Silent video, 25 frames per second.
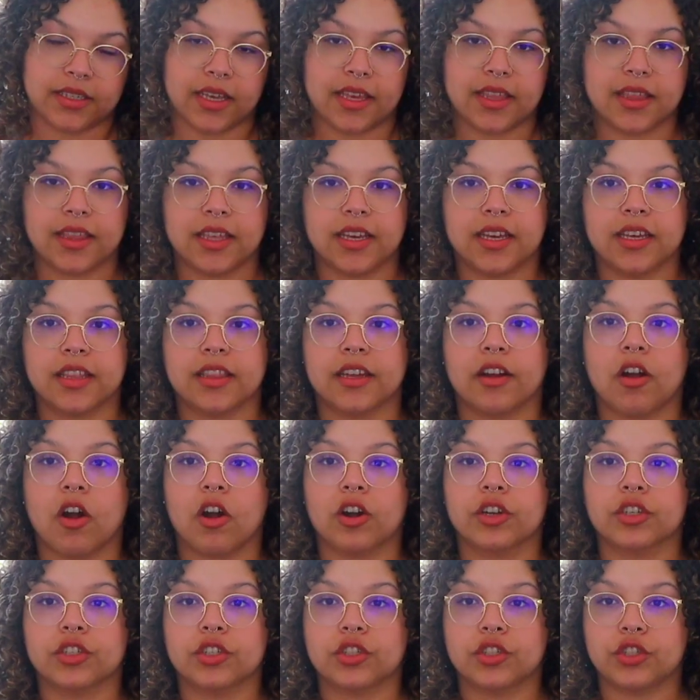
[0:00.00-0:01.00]
I think there
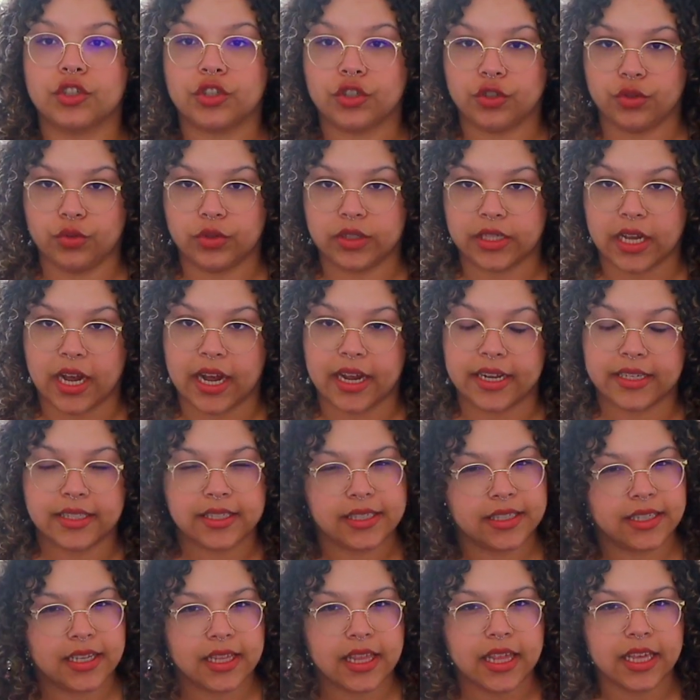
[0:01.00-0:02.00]
are two
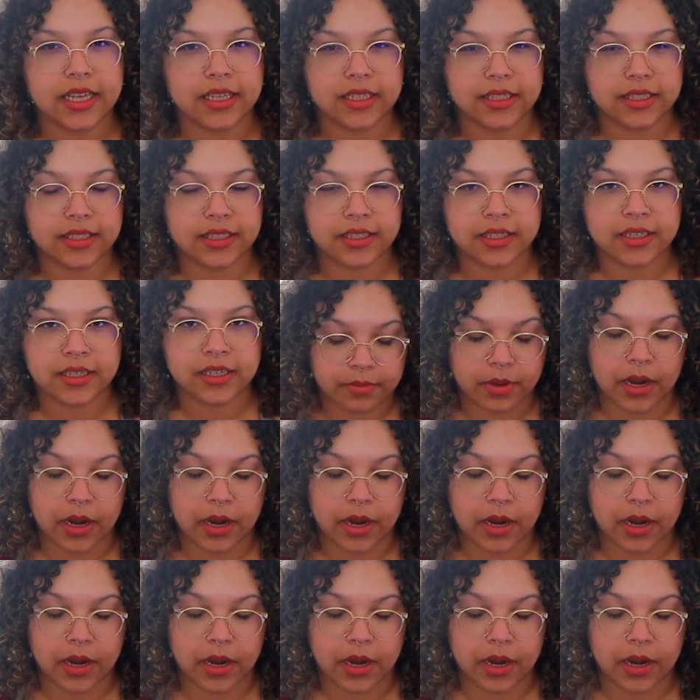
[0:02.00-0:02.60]
sides to this,